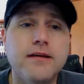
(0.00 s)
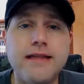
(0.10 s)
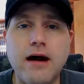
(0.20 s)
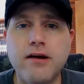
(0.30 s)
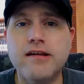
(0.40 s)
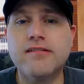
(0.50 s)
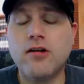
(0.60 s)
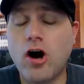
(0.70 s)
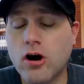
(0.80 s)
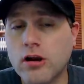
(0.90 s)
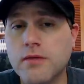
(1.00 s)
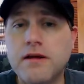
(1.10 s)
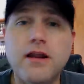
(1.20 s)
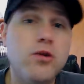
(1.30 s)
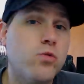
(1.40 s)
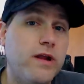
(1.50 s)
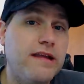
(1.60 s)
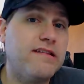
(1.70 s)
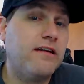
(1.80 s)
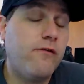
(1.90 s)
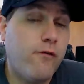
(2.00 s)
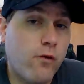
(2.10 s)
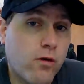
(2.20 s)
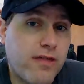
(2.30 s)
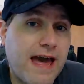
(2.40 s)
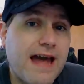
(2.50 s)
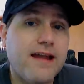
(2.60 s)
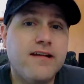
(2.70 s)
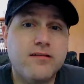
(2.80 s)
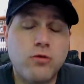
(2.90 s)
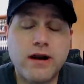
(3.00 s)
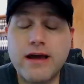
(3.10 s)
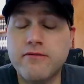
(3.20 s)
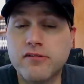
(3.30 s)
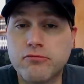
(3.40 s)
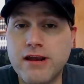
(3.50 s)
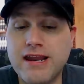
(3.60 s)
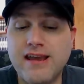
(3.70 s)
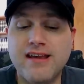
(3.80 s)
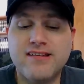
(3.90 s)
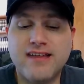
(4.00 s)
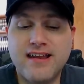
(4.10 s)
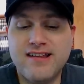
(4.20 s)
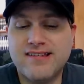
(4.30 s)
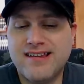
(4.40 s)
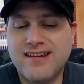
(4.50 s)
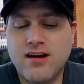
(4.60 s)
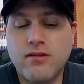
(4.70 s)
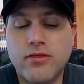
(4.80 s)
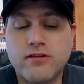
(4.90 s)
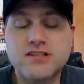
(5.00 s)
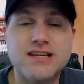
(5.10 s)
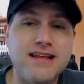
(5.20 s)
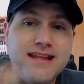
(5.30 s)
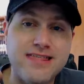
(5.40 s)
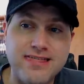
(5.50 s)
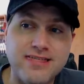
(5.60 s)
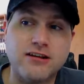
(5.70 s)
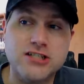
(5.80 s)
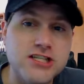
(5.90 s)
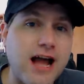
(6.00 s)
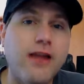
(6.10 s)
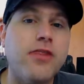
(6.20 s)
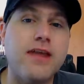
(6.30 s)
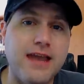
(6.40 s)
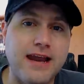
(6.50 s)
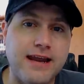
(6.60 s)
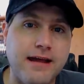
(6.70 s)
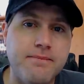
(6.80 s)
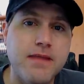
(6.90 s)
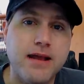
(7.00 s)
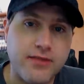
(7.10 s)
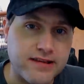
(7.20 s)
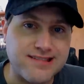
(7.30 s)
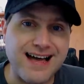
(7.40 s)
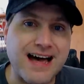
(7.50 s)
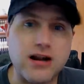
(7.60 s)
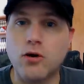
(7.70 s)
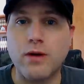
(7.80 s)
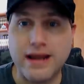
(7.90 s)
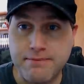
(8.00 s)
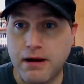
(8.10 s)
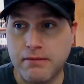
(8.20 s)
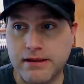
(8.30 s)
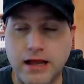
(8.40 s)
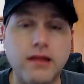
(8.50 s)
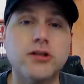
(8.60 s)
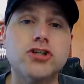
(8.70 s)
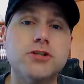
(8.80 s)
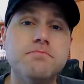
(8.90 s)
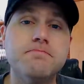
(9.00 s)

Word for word: Now, his argument and reason for that is what I was reading is that he said, you know, there's there's nothing in it that's not already public knowledge.